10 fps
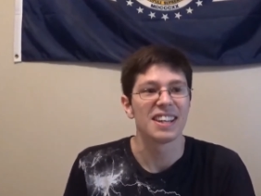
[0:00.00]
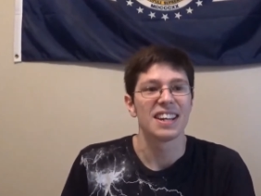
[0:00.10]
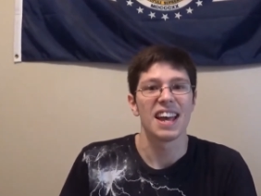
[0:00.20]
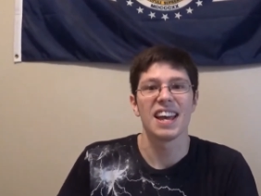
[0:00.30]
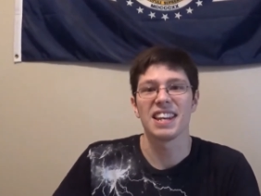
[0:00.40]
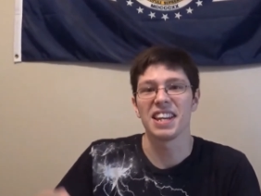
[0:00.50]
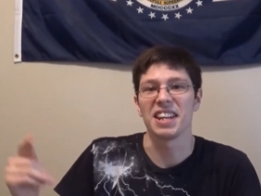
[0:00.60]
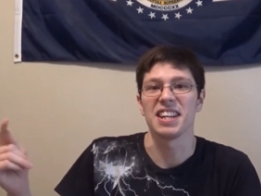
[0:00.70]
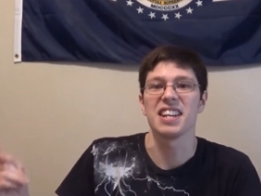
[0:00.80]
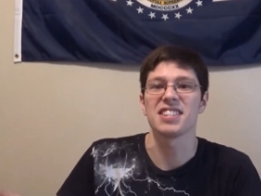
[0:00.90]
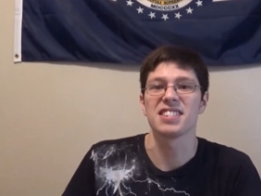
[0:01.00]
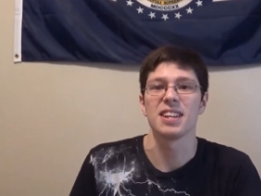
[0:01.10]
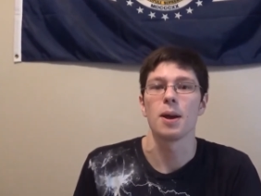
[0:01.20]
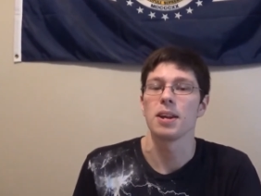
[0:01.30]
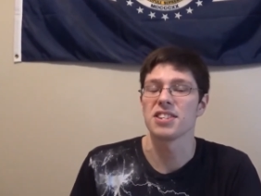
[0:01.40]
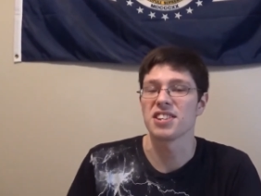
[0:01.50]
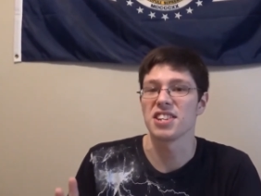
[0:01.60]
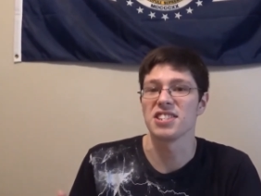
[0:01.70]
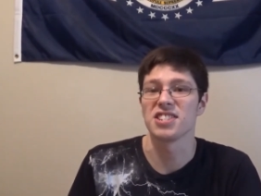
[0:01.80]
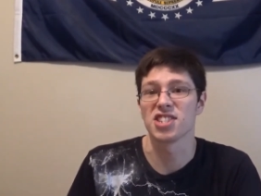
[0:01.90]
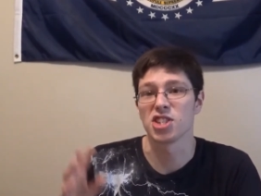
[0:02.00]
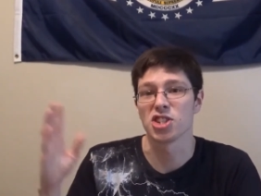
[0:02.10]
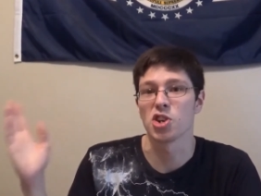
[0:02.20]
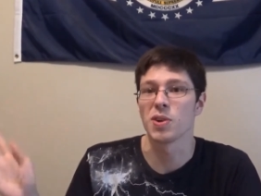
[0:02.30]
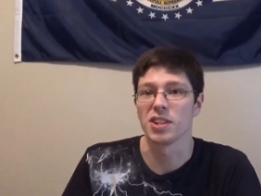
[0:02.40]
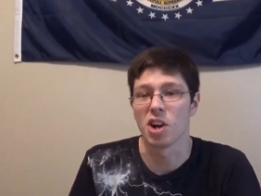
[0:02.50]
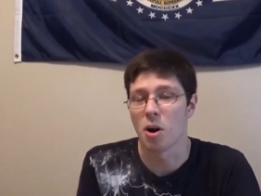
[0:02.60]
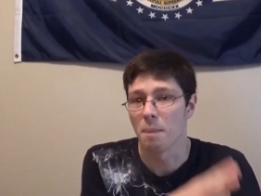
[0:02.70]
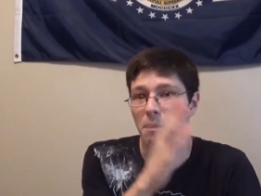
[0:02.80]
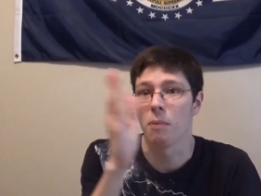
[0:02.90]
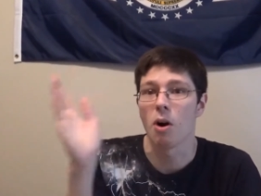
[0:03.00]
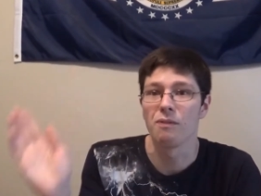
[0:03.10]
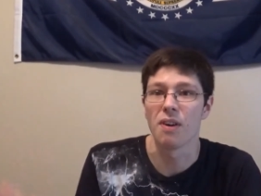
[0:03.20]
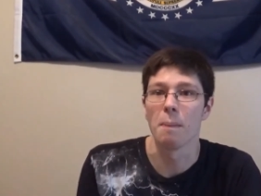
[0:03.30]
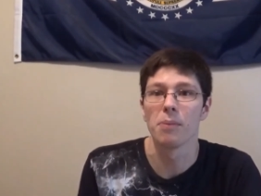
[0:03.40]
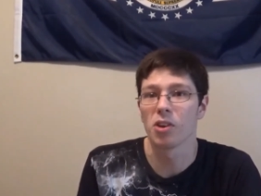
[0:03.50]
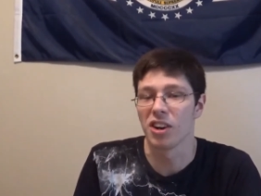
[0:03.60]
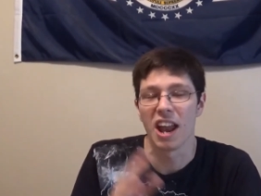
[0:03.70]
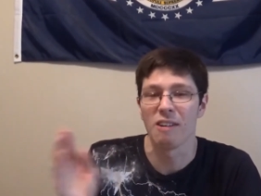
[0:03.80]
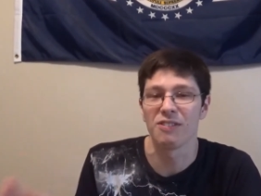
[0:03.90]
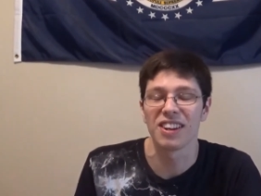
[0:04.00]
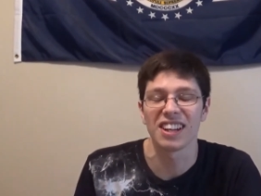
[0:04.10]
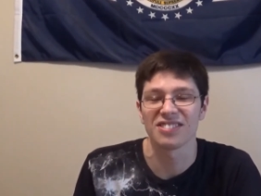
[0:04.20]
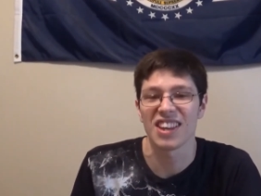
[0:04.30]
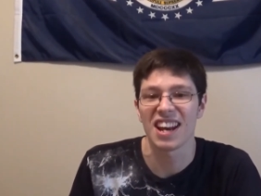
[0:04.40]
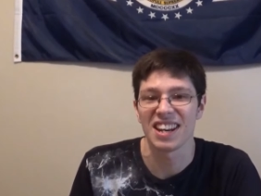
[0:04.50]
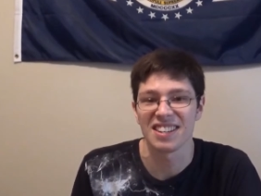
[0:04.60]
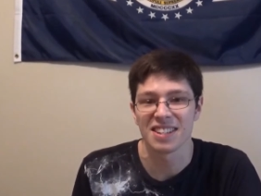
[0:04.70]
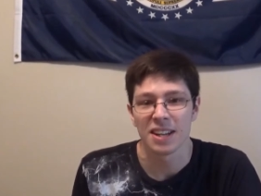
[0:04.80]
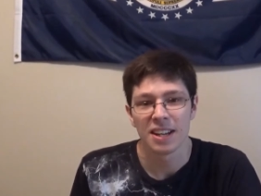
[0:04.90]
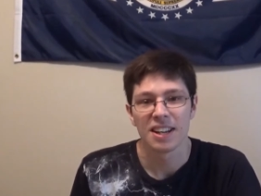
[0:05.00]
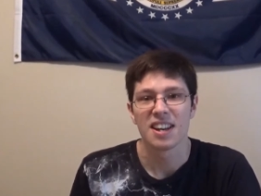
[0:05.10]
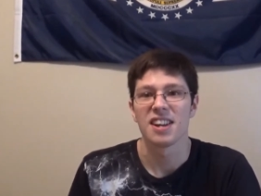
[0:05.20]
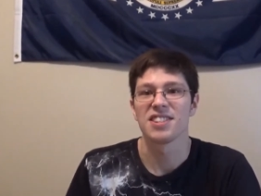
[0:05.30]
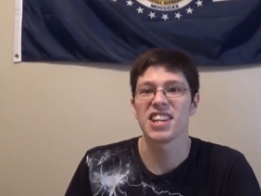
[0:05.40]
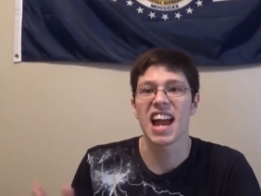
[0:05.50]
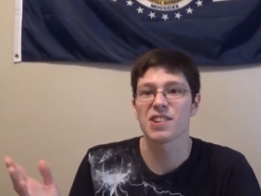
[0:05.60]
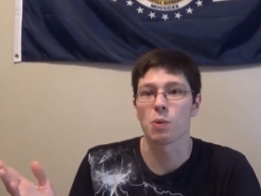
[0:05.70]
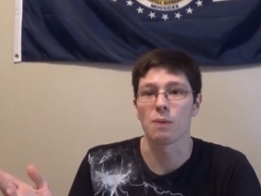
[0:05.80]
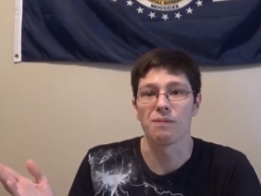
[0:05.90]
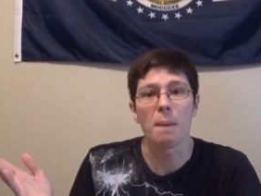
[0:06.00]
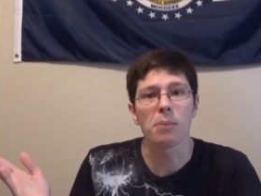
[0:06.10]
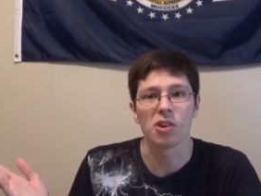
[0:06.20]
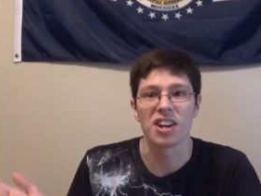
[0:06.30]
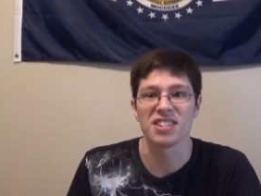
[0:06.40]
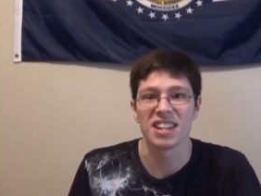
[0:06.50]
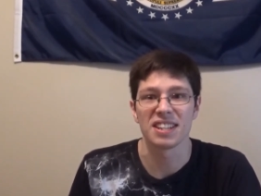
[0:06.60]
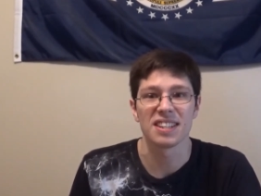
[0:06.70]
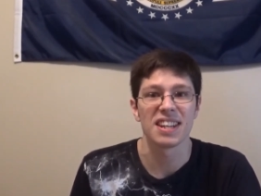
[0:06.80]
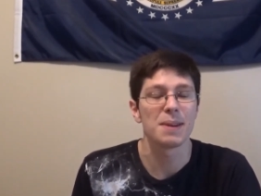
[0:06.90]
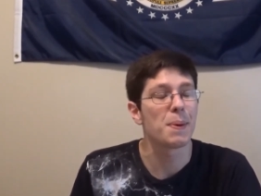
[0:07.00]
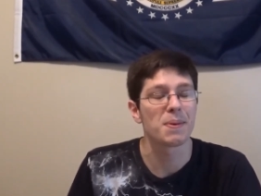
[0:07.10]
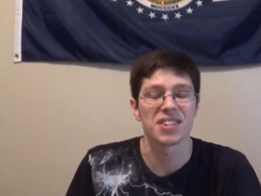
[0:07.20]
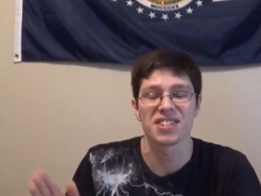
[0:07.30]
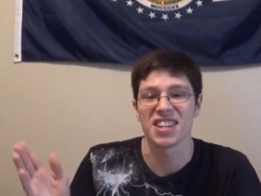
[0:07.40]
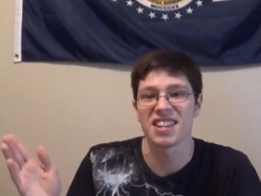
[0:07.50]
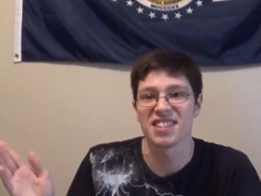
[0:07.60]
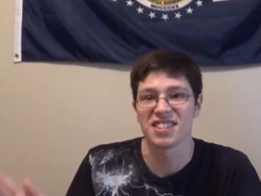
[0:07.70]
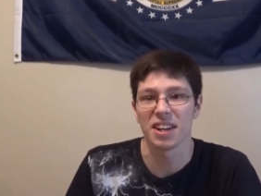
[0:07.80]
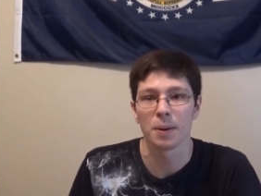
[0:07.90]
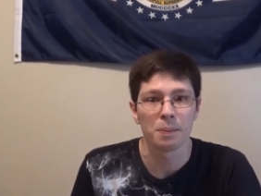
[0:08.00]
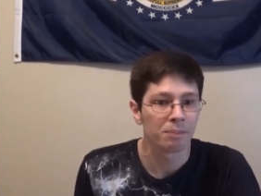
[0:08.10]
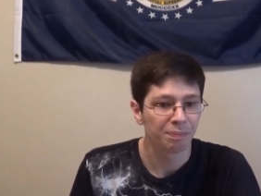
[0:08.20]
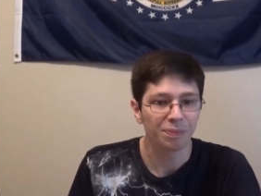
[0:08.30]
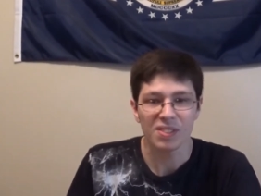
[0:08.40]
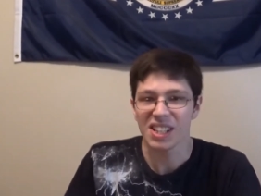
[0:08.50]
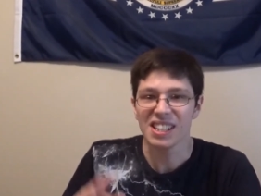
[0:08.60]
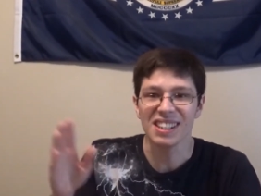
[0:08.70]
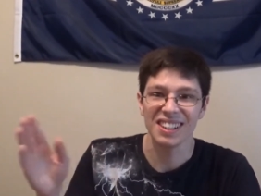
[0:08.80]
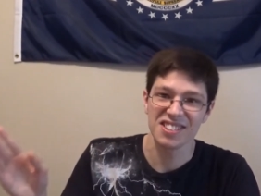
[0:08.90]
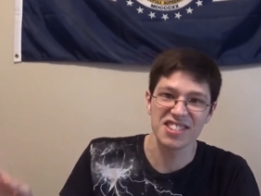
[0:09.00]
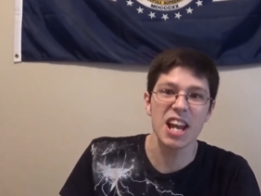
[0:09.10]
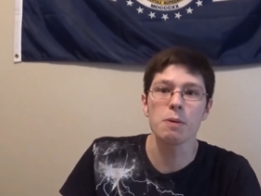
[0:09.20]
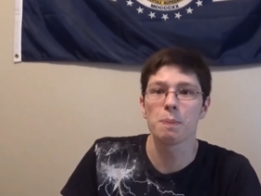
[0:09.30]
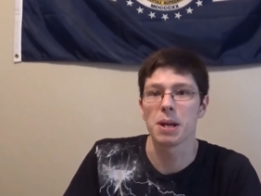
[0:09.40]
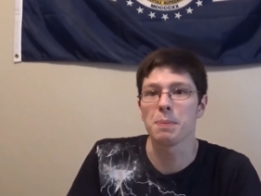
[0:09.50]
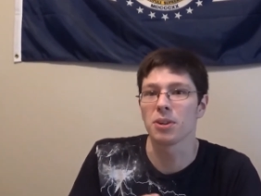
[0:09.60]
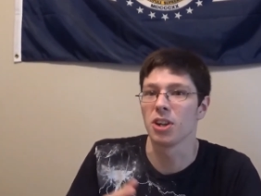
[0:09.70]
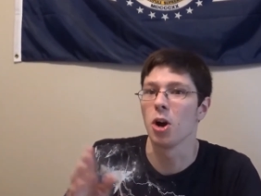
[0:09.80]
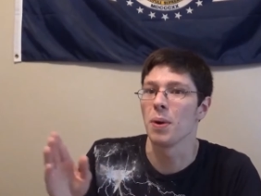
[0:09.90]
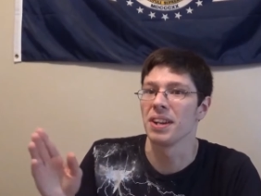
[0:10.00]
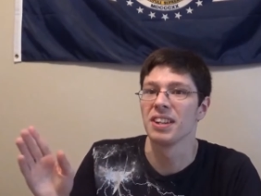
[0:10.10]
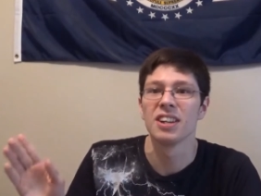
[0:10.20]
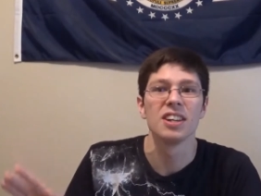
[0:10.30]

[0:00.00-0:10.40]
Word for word: And he he says he's showing Gumball Fumbler and everything like that, and she asked what Fumbler is, and he pretty much just says it's a site where people go and